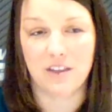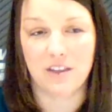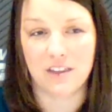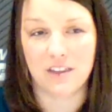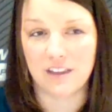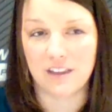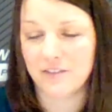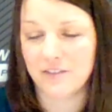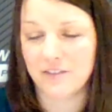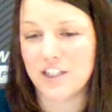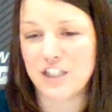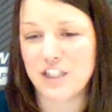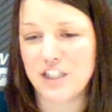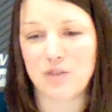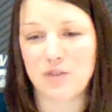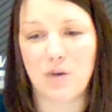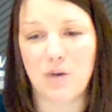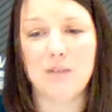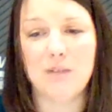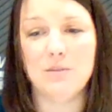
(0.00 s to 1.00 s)
He lived in his
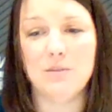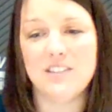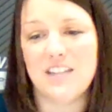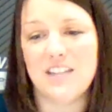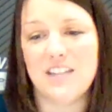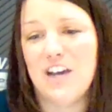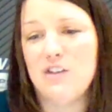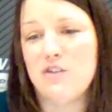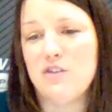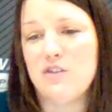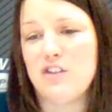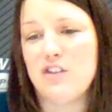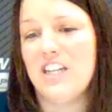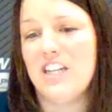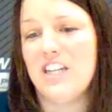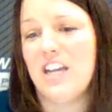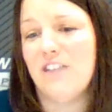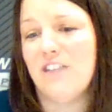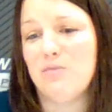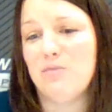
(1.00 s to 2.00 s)
grandma's house, didn't
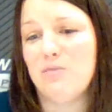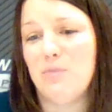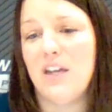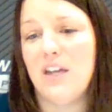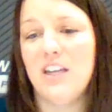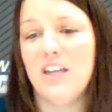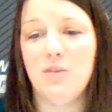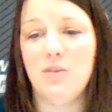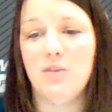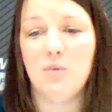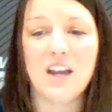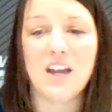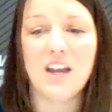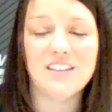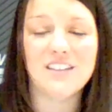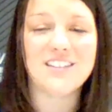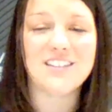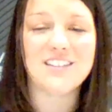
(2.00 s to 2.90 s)
have to pay any rent.